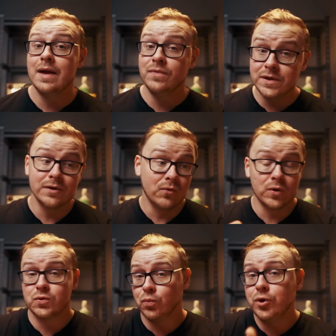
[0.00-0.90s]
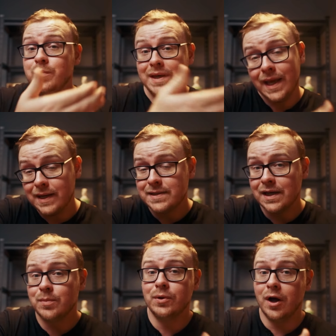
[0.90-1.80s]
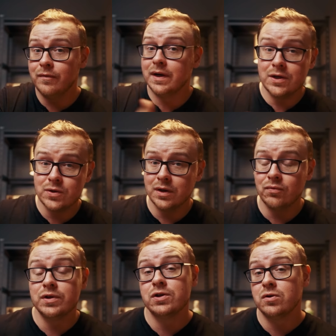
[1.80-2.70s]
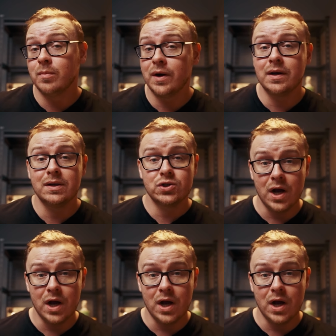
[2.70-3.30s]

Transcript: And this, of course, would be an example of an entry-level digital marketing